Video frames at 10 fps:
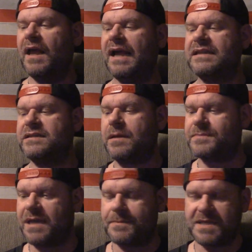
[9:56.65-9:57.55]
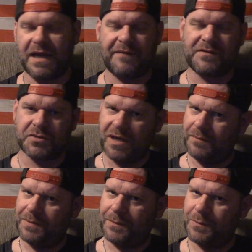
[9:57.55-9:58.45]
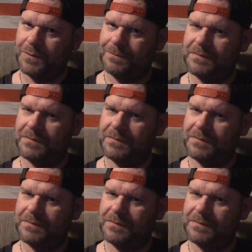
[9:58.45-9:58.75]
And sometimes I have to train people.